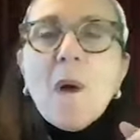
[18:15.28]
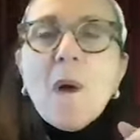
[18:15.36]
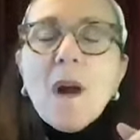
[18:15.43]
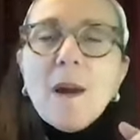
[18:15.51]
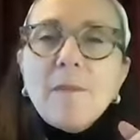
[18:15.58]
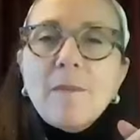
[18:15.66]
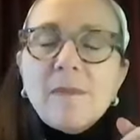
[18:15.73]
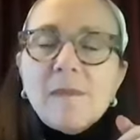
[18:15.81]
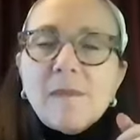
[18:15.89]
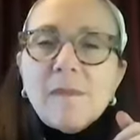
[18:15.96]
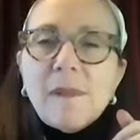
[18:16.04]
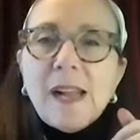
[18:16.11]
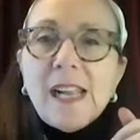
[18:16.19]

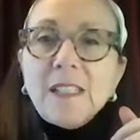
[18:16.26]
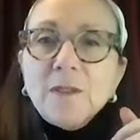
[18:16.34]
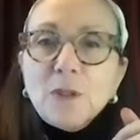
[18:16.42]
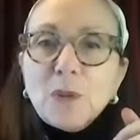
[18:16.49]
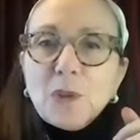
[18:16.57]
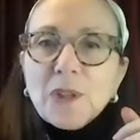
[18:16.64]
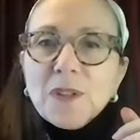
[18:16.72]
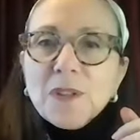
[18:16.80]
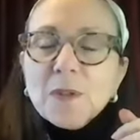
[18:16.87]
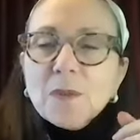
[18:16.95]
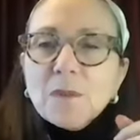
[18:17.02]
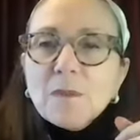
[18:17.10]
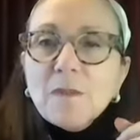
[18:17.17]
And of
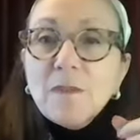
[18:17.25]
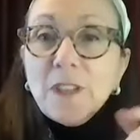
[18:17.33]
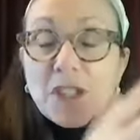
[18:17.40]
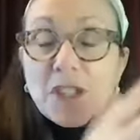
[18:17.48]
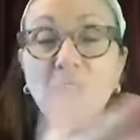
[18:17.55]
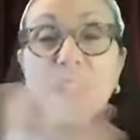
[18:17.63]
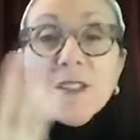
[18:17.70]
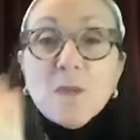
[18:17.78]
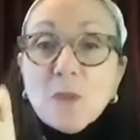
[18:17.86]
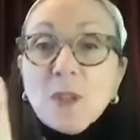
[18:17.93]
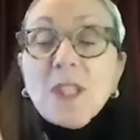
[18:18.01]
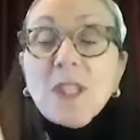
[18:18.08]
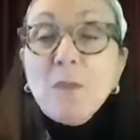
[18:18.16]
course, vision is
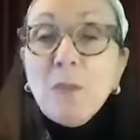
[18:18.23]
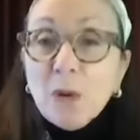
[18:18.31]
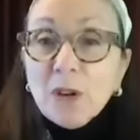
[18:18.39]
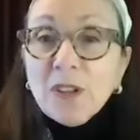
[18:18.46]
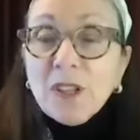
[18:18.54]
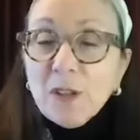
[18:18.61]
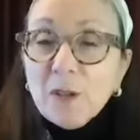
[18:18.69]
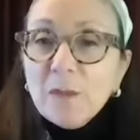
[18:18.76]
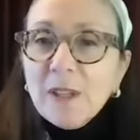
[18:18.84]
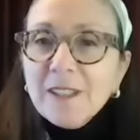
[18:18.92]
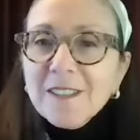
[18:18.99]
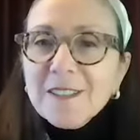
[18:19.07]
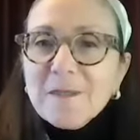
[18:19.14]
really important to
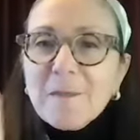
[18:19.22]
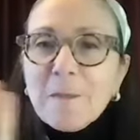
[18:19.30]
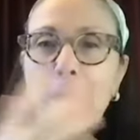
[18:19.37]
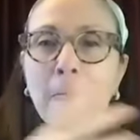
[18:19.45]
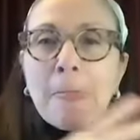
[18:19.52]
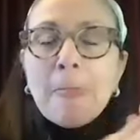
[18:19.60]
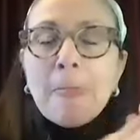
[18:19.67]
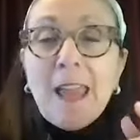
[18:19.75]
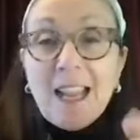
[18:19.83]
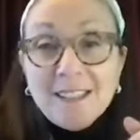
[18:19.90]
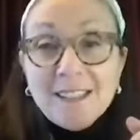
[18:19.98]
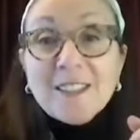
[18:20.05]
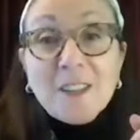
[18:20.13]
humans,
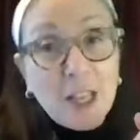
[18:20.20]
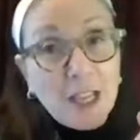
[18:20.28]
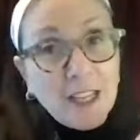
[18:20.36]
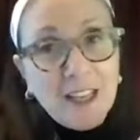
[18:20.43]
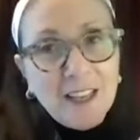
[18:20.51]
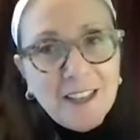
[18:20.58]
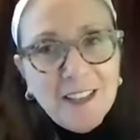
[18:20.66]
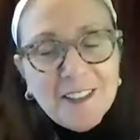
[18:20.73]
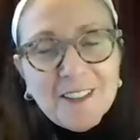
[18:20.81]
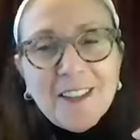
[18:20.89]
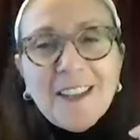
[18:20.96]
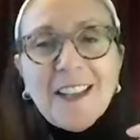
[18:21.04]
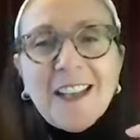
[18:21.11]
as is thinking.
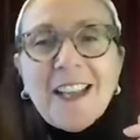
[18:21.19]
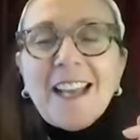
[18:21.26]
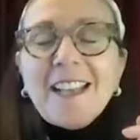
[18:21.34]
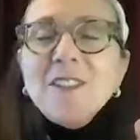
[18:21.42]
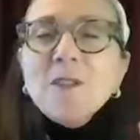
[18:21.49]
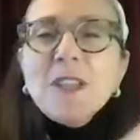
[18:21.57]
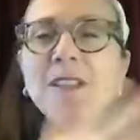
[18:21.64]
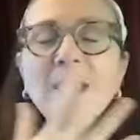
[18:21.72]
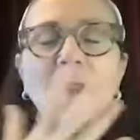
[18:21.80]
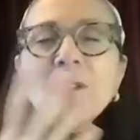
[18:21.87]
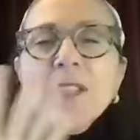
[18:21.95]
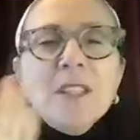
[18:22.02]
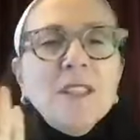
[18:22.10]
And so the
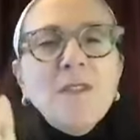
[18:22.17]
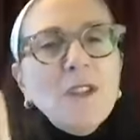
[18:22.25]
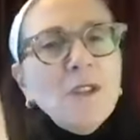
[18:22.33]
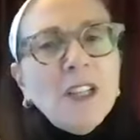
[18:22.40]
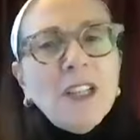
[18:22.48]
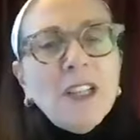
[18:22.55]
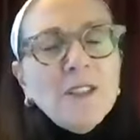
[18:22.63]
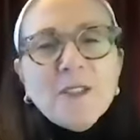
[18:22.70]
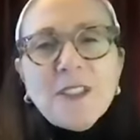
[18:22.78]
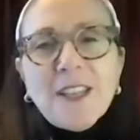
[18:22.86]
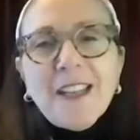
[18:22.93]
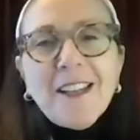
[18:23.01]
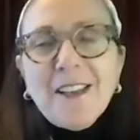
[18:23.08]
assumption is, if you can
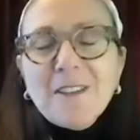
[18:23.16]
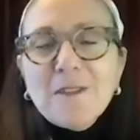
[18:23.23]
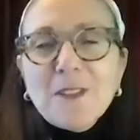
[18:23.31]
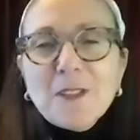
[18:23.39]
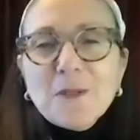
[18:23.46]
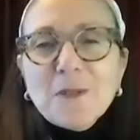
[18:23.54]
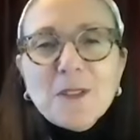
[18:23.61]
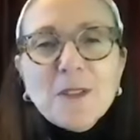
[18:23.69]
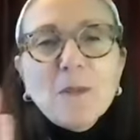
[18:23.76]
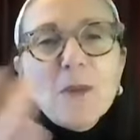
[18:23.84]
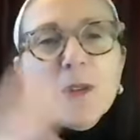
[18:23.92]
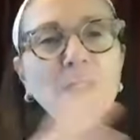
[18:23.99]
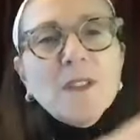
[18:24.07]
understand how the visual
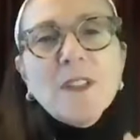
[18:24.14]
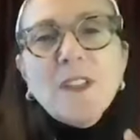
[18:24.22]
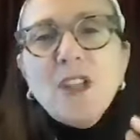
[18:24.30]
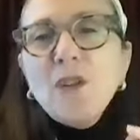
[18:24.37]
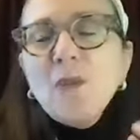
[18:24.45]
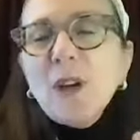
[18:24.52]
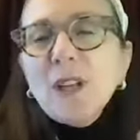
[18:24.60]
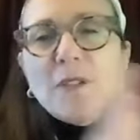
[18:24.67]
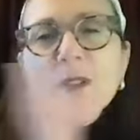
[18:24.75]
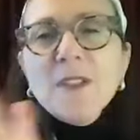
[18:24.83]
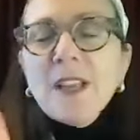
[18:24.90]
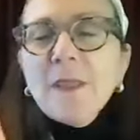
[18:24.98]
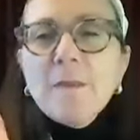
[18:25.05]
system works, then you
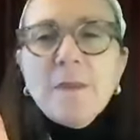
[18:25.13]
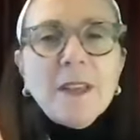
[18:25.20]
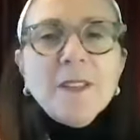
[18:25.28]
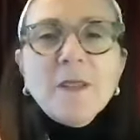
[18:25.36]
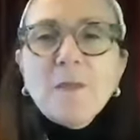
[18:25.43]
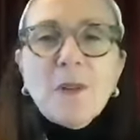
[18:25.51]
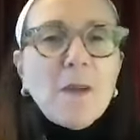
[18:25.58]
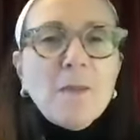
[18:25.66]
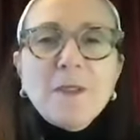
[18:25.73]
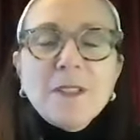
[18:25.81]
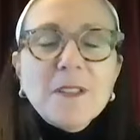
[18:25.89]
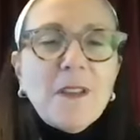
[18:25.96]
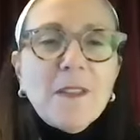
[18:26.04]
understand the basic
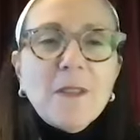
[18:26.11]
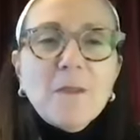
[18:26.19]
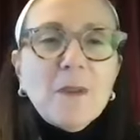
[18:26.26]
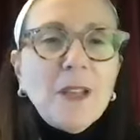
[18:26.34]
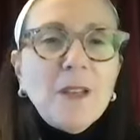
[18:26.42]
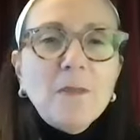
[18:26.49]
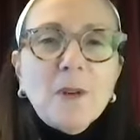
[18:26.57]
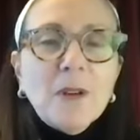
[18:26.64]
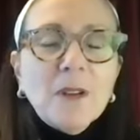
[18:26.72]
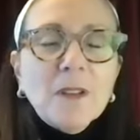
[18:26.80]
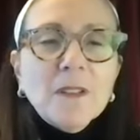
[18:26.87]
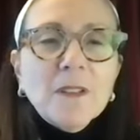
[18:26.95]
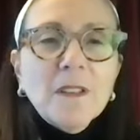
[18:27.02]
properties of how the brain
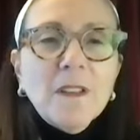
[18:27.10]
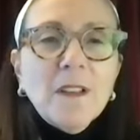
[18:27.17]
works.